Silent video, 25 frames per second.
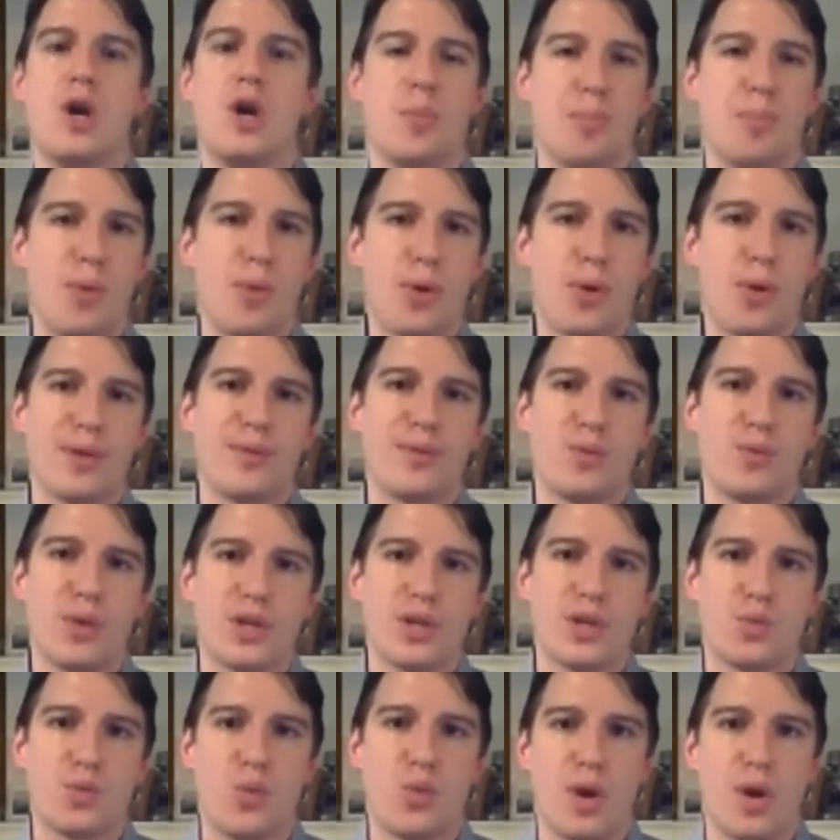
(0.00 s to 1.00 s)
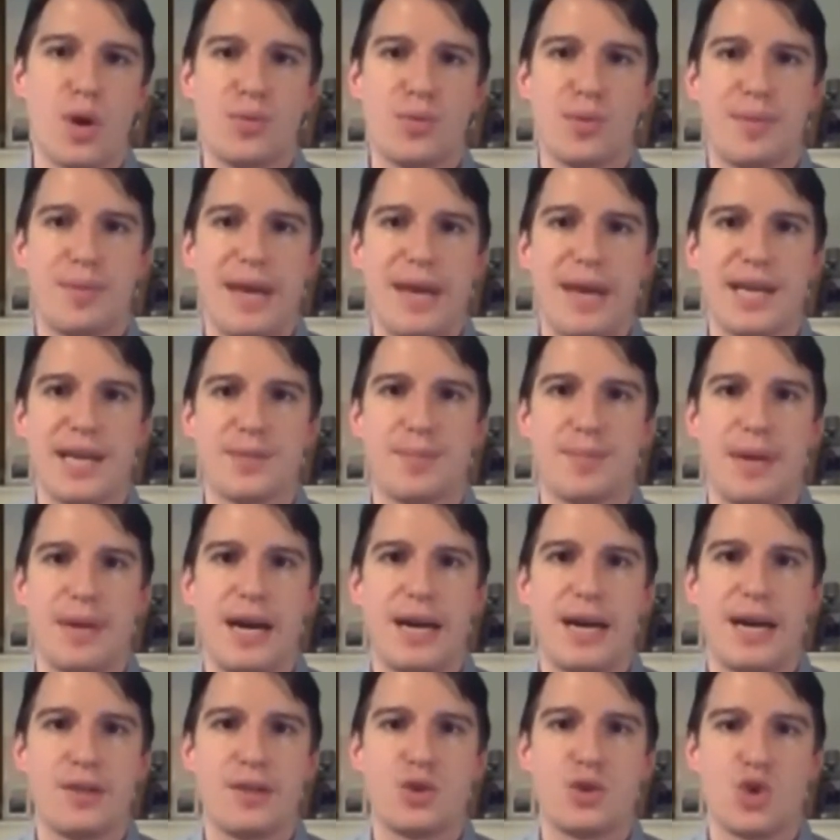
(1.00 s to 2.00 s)
both of which were prepared
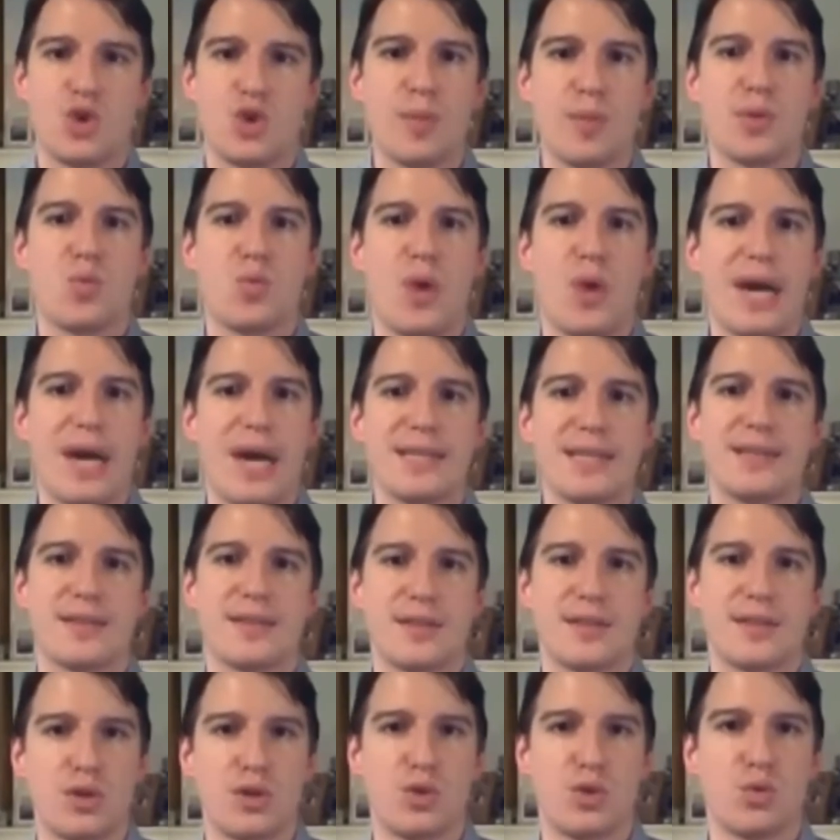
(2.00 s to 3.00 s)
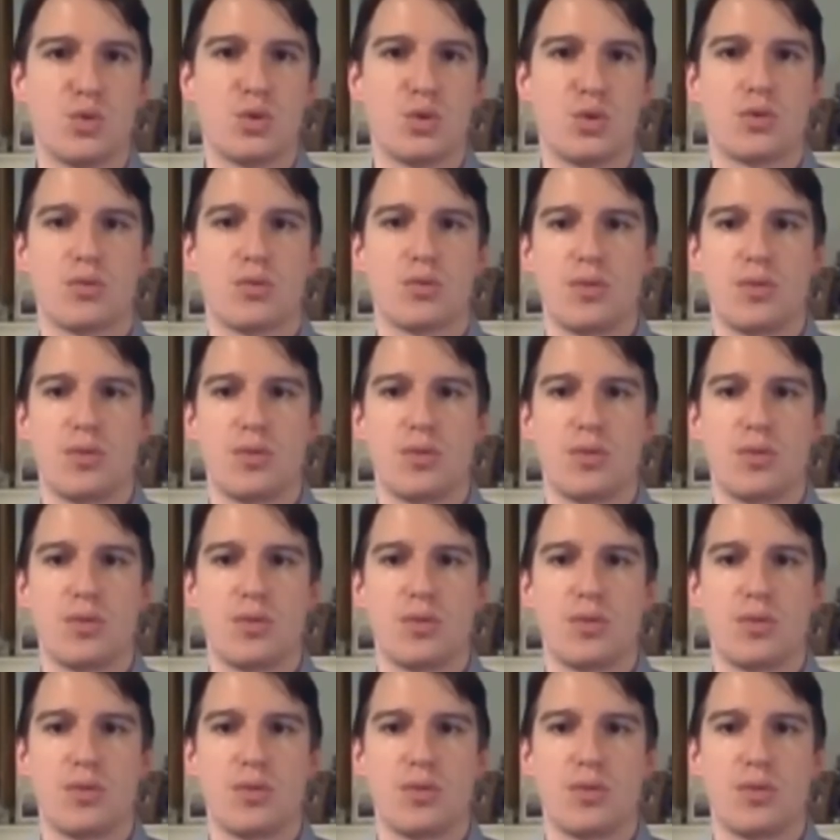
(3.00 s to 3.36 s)
by the German Wine Institute.